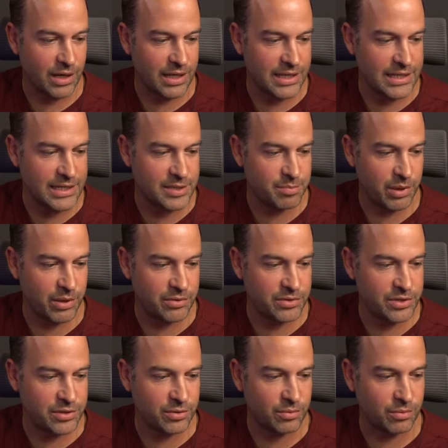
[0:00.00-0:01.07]
of these
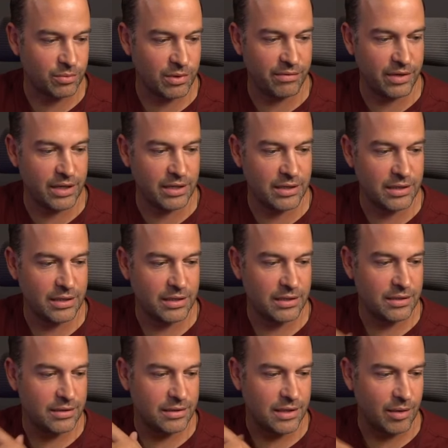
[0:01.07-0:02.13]
posts or whatever,
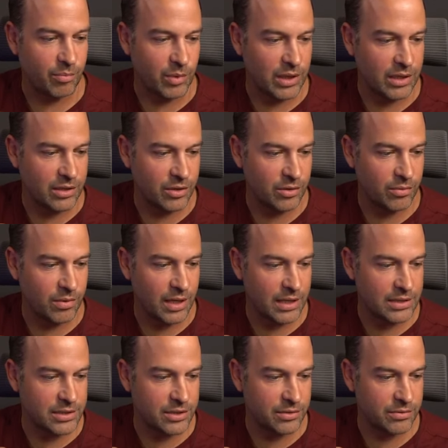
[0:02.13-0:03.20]
then we could do that
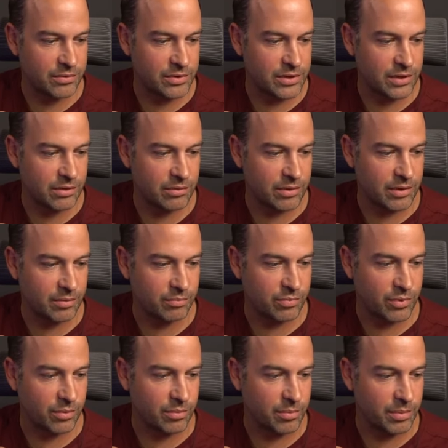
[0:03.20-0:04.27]
too. So I can
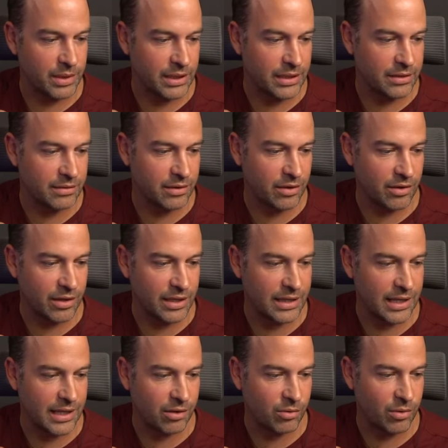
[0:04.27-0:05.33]
probably hide
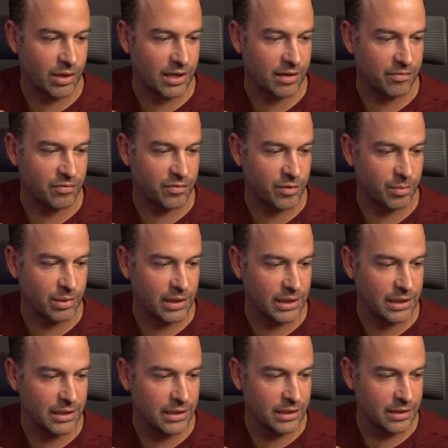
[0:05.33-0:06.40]
that quite comfortably
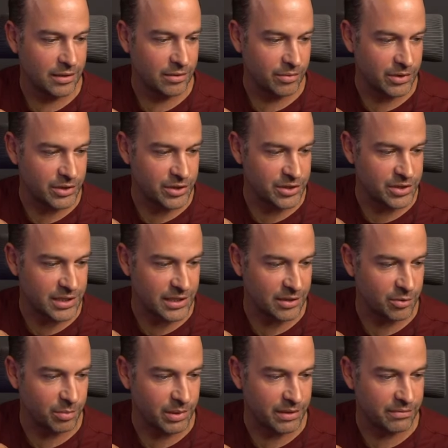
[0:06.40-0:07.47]
with just a little
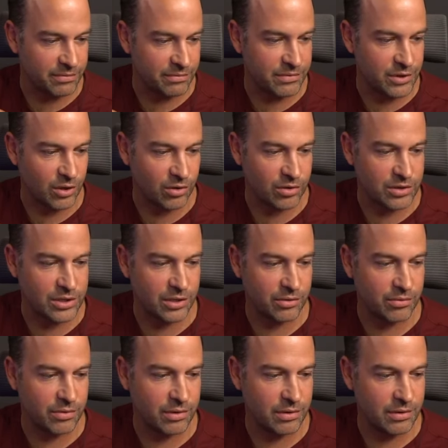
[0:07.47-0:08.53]
bit of dark
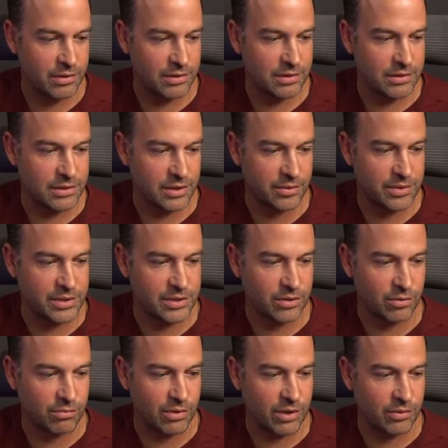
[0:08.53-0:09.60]
tone. So it's
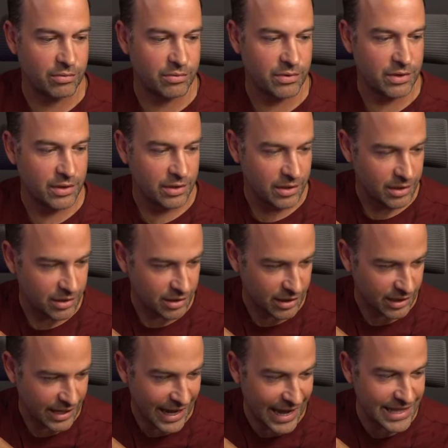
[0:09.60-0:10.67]
got rid of.
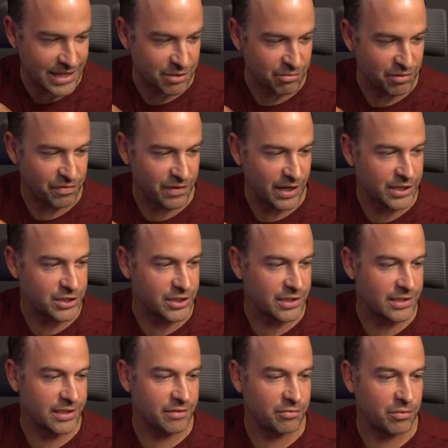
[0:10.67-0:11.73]
And the
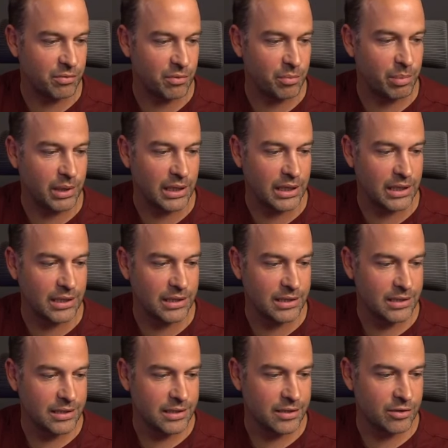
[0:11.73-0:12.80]
reflection, if we were being
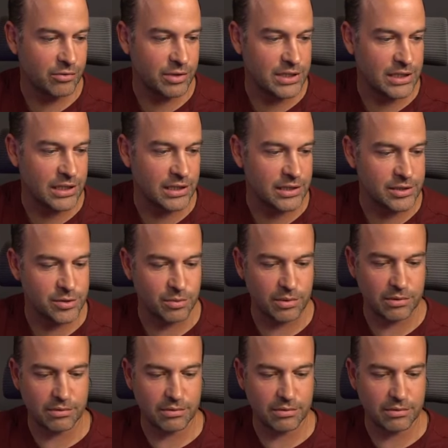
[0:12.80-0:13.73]
critical as well.